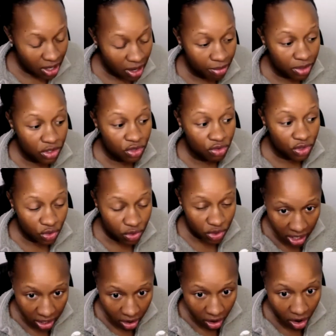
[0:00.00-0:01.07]
I want you to
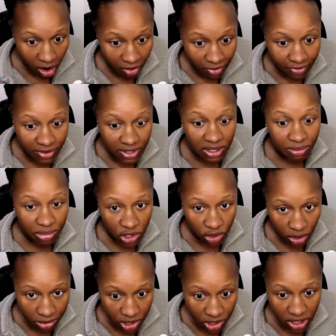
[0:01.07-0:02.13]
cut off
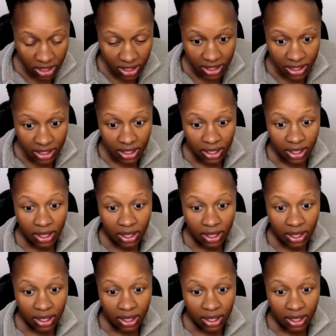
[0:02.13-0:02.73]
subscriptions